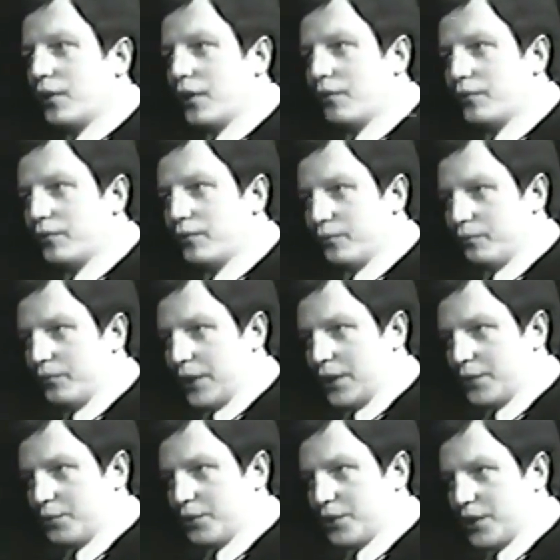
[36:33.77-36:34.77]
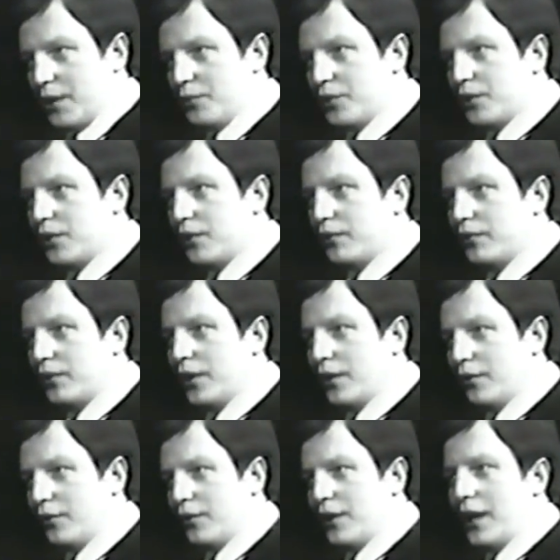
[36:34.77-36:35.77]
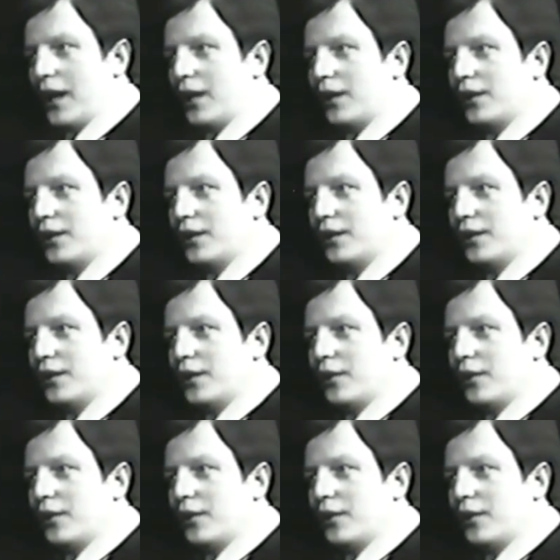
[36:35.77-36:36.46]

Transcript: of his perception of reality,